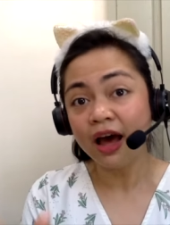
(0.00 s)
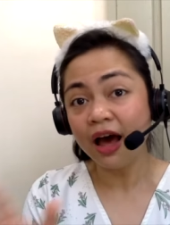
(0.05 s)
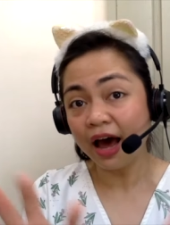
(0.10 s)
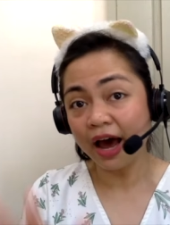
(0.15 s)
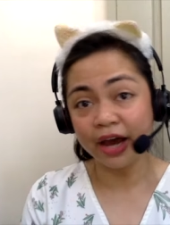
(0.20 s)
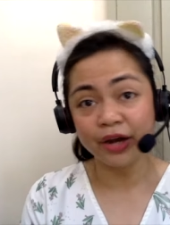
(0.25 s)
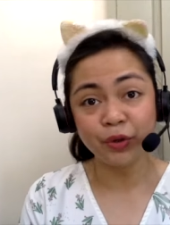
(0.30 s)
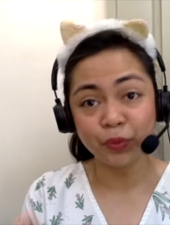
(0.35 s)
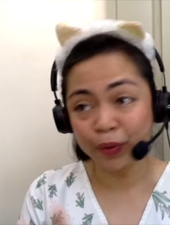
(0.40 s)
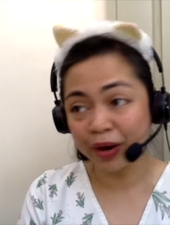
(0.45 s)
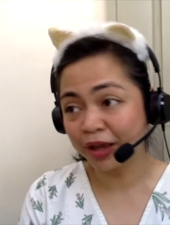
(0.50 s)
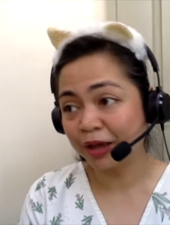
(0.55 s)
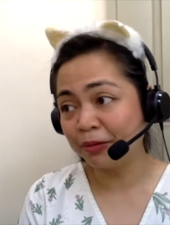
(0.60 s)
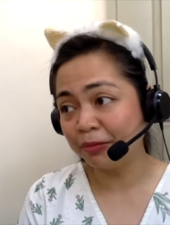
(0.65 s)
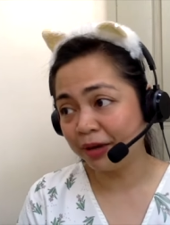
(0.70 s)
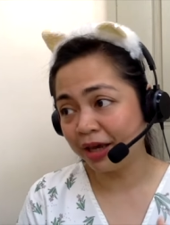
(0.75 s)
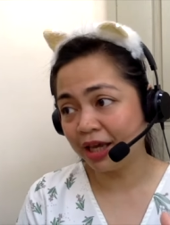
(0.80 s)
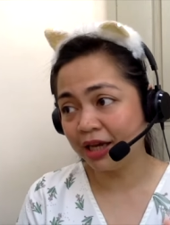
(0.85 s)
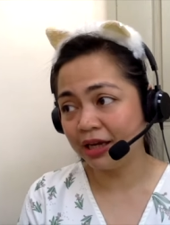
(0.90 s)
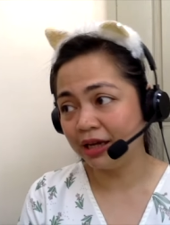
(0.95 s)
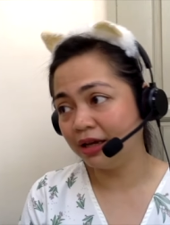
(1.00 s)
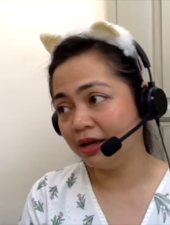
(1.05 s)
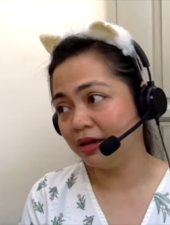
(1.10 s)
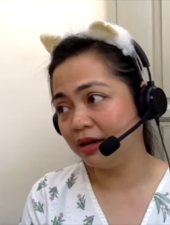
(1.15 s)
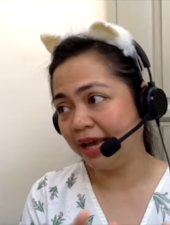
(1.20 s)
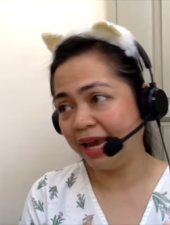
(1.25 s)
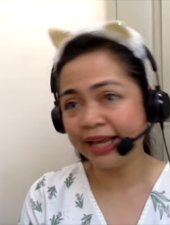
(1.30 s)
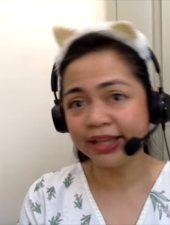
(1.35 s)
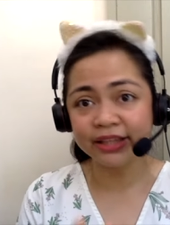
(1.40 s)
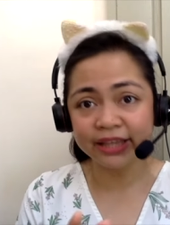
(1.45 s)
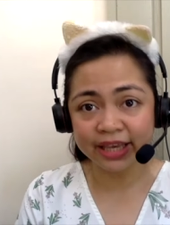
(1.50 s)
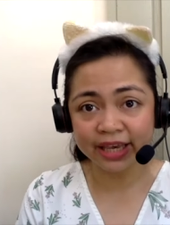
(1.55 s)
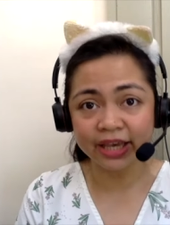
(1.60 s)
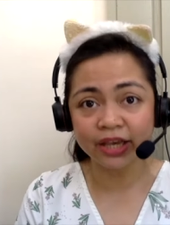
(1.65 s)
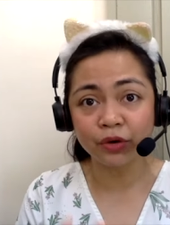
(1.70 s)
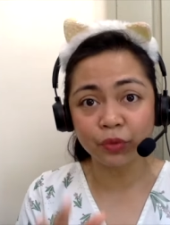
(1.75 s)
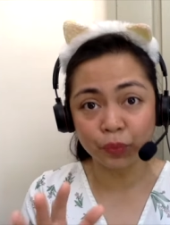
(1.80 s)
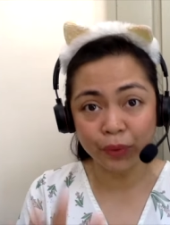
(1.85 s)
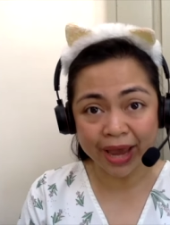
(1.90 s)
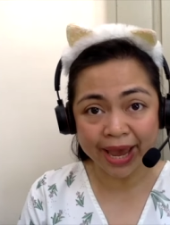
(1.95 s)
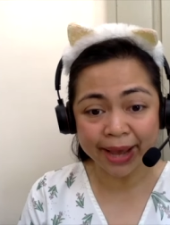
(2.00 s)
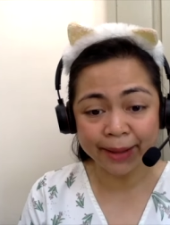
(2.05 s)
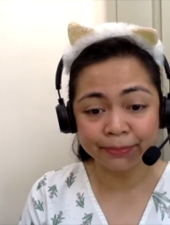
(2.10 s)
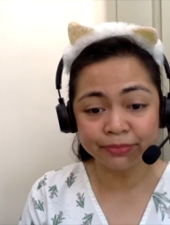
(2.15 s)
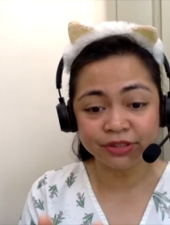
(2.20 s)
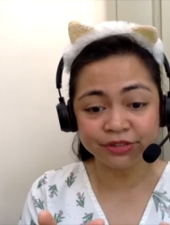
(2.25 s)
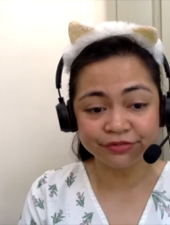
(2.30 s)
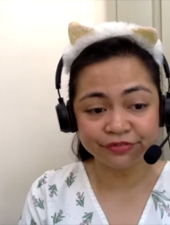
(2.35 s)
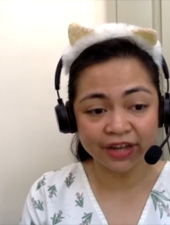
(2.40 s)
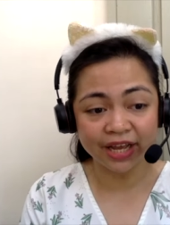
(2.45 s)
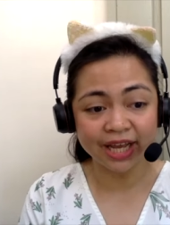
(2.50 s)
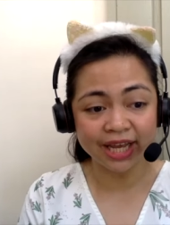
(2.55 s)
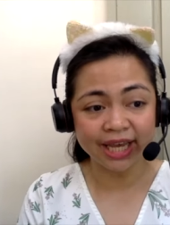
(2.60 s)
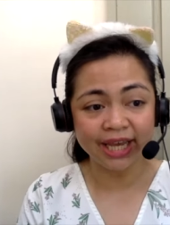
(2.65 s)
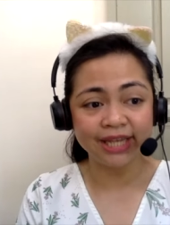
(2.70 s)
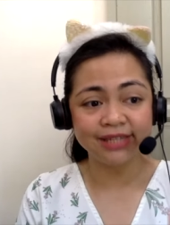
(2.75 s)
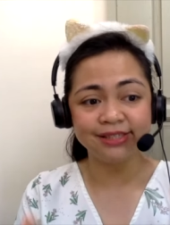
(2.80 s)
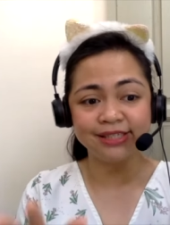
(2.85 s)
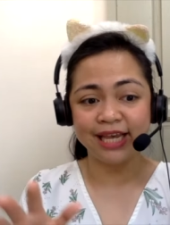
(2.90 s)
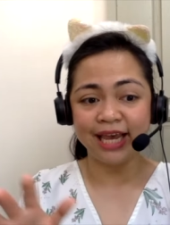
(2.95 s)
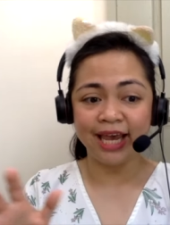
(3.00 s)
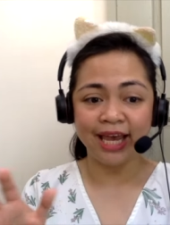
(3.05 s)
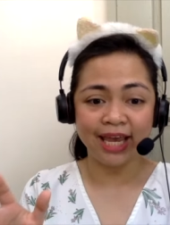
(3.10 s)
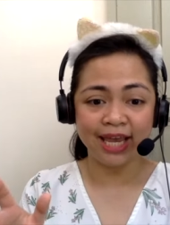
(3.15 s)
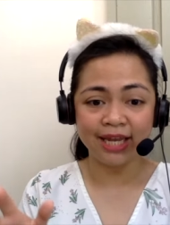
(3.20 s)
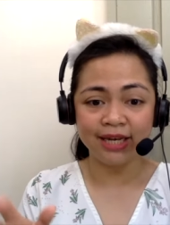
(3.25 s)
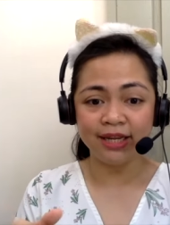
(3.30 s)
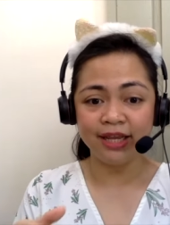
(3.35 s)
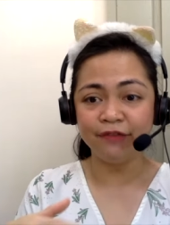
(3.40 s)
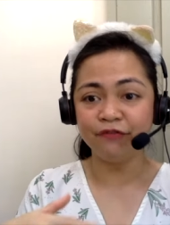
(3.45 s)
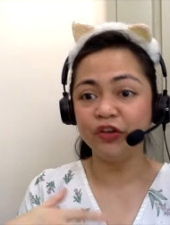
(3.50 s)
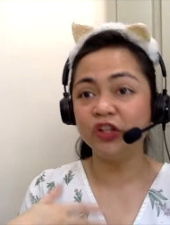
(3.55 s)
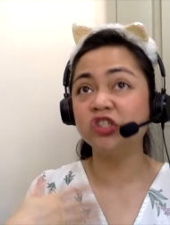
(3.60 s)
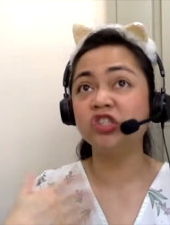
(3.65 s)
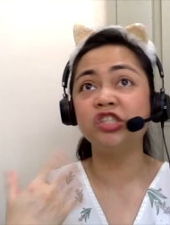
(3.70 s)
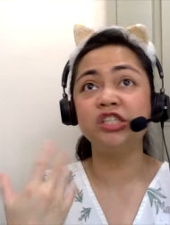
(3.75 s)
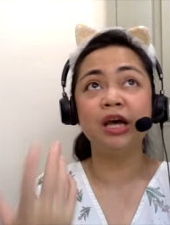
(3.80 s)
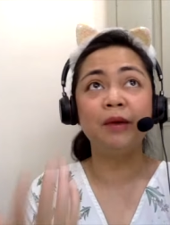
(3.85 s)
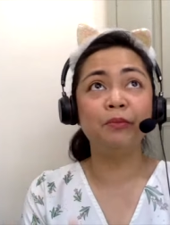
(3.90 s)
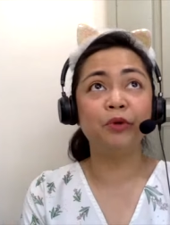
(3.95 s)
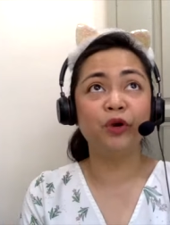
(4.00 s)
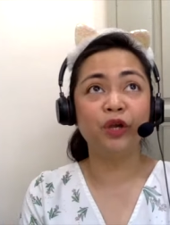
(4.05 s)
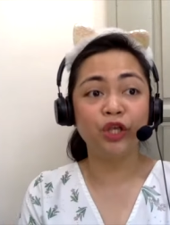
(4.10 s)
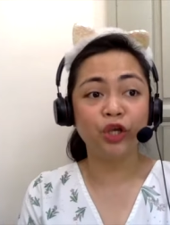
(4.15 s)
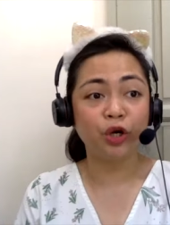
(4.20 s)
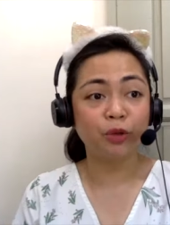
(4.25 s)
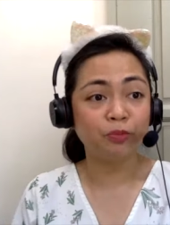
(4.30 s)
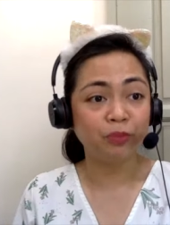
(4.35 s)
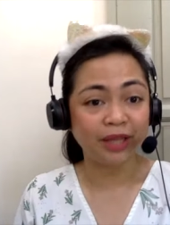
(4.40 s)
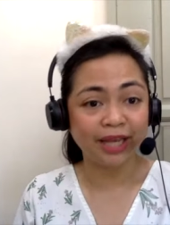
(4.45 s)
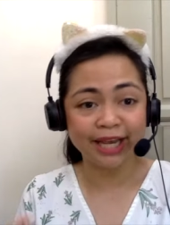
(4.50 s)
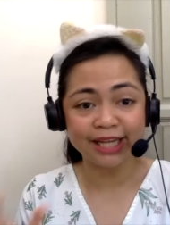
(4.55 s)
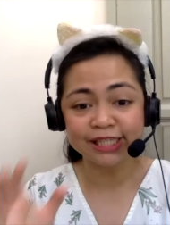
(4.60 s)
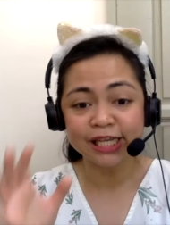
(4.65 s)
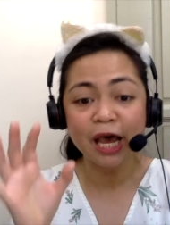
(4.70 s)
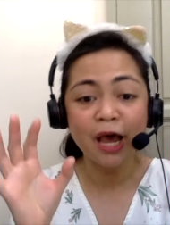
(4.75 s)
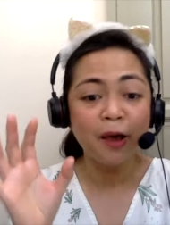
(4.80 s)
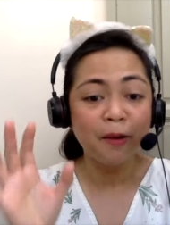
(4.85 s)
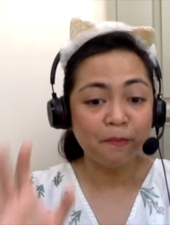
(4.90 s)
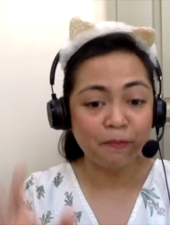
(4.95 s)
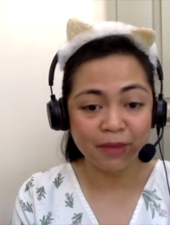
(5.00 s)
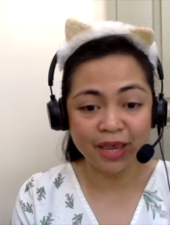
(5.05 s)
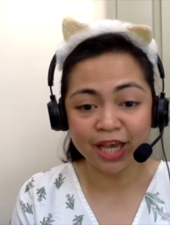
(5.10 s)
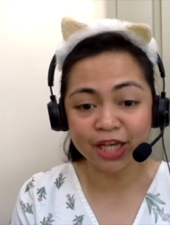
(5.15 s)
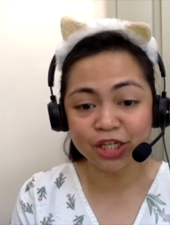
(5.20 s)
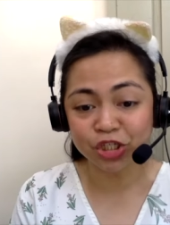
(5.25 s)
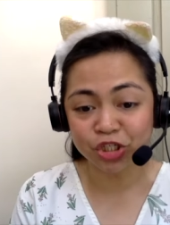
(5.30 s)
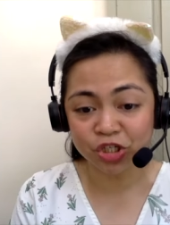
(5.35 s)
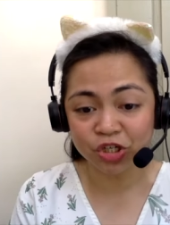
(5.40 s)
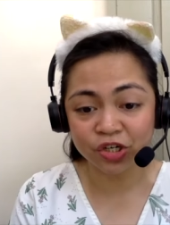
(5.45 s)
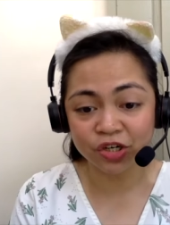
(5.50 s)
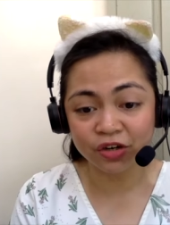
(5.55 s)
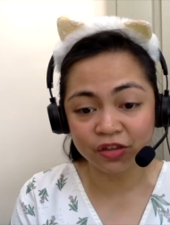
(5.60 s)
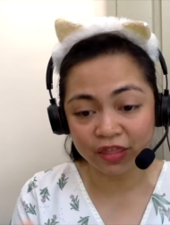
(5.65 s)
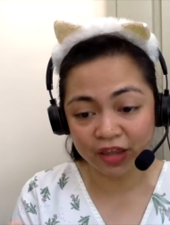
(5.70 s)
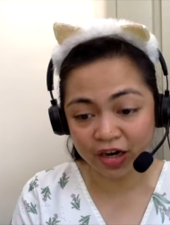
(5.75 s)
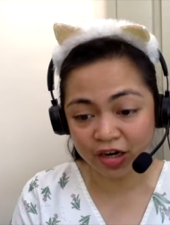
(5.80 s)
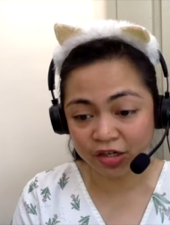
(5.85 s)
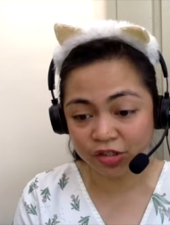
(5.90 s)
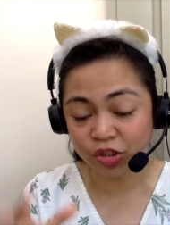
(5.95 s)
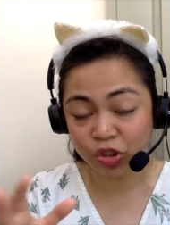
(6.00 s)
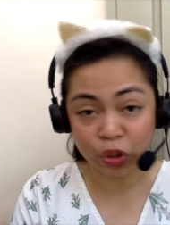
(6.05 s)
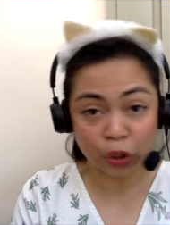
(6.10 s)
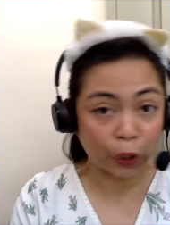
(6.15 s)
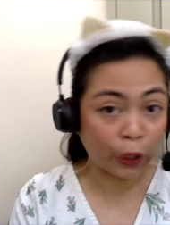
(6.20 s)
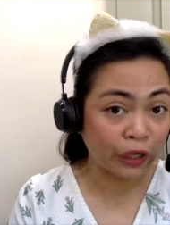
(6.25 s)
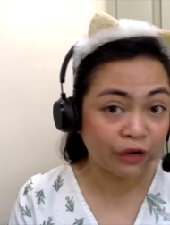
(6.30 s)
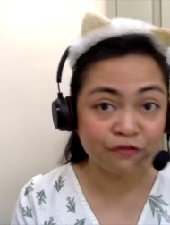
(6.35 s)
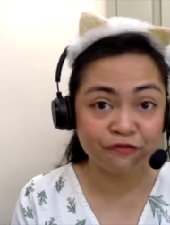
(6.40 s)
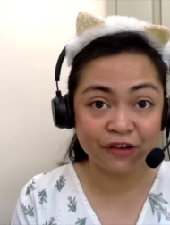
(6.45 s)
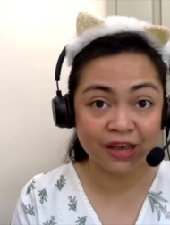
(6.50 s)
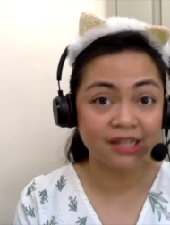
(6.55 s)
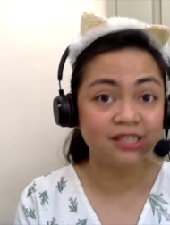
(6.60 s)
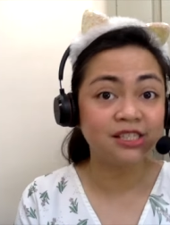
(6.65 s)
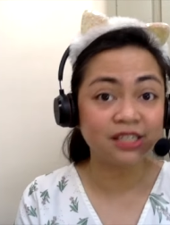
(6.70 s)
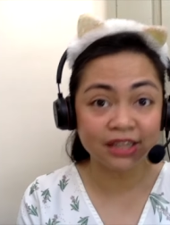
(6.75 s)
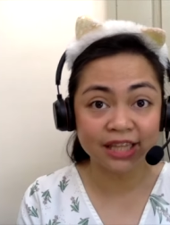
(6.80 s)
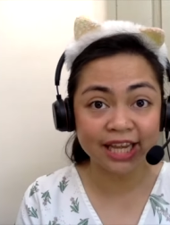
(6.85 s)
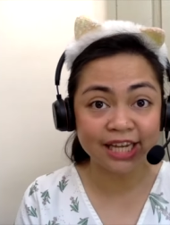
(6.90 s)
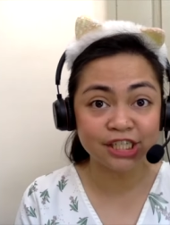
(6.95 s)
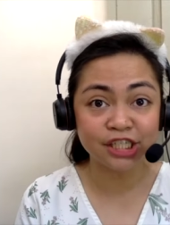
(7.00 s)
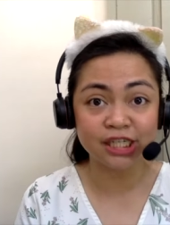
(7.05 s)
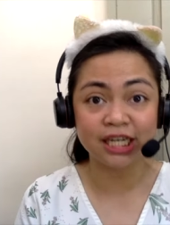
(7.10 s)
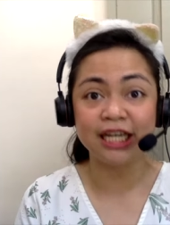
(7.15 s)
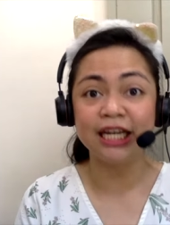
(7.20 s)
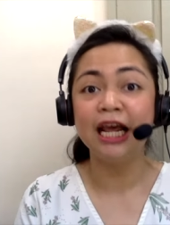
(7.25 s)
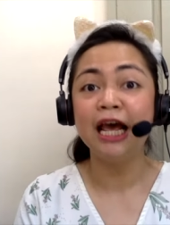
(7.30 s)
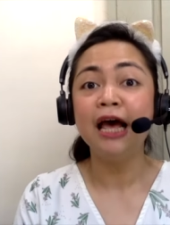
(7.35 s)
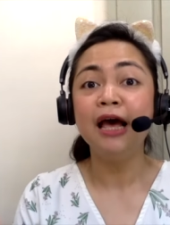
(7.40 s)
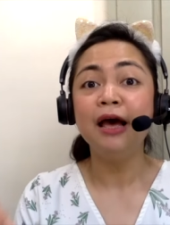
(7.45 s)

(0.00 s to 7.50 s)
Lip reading: I'd recommend an 8 gig RAM device. And if it's summer in your place, make sure there's good ventilation.